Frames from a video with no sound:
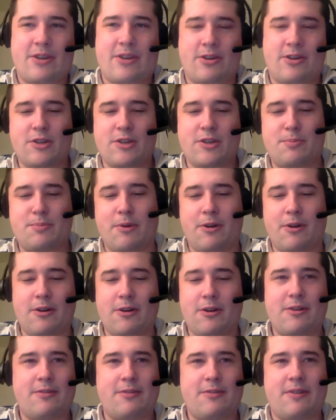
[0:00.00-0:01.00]
Chris
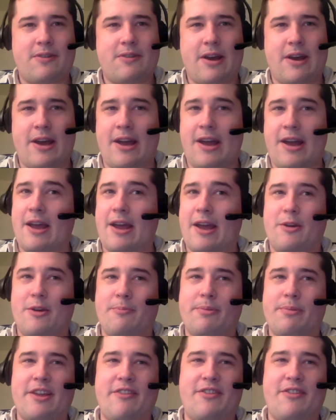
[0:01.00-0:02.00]
Polk? I
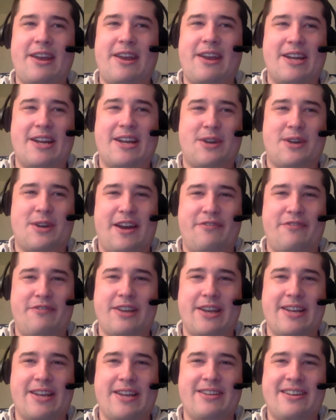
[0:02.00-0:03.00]
don't believe he got
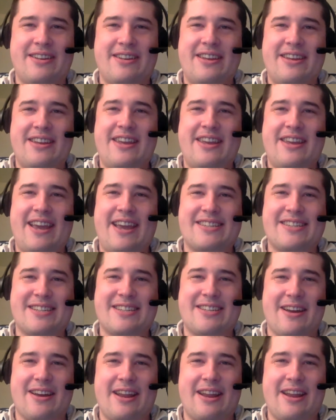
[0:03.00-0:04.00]
drafted. He
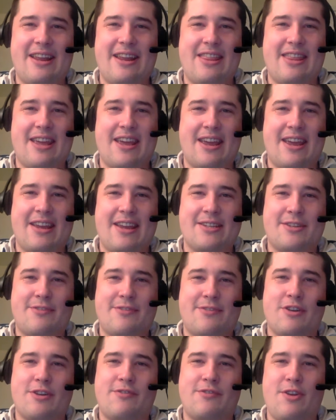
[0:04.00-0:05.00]
hasn't done anything his
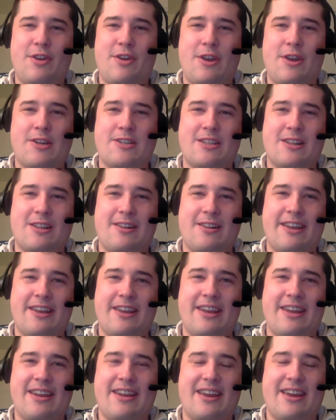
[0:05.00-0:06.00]
first few years in the
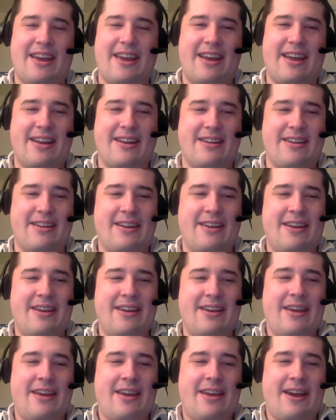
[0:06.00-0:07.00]
league, and
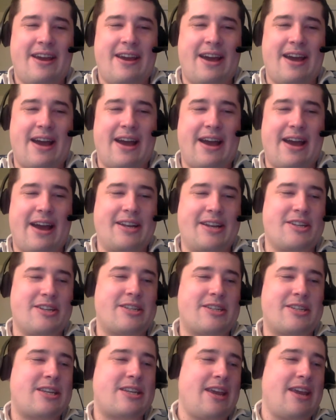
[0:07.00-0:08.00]
I
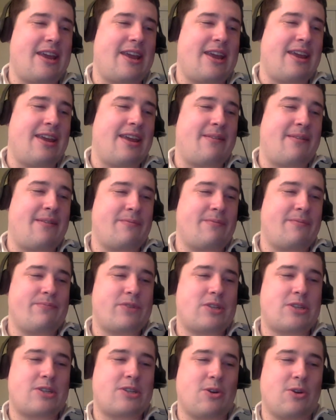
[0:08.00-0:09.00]
just see
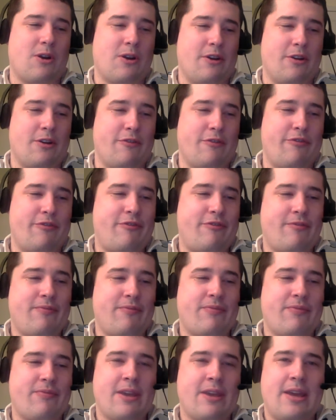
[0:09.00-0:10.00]
sort of
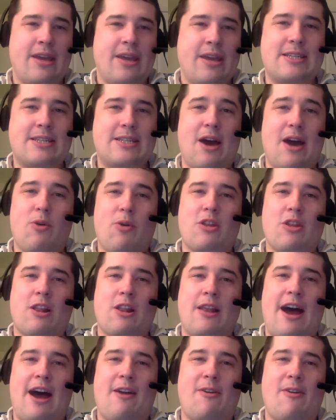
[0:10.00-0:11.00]
he's not worth
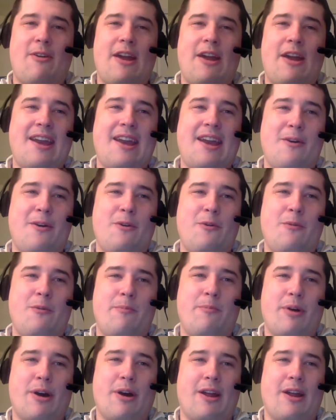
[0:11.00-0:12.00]
a lot right now,
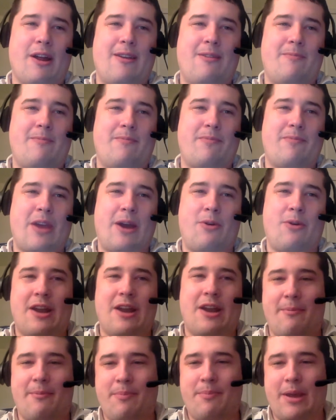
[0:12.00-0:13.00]
but I
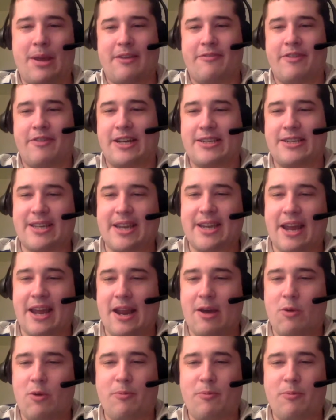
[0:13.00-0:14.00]
would not be investing,
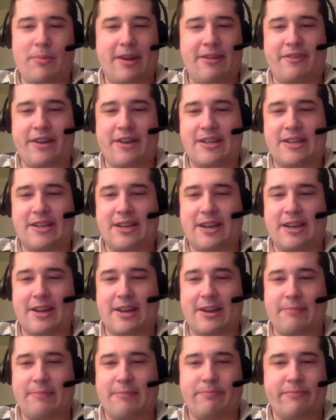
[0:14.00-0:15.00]
and I won't be investing
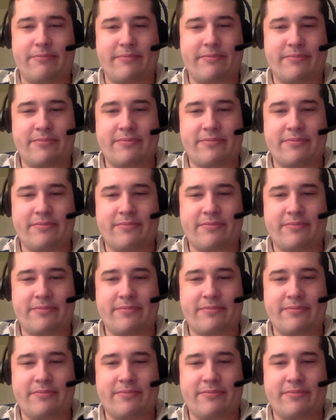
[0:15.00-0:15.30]
in him.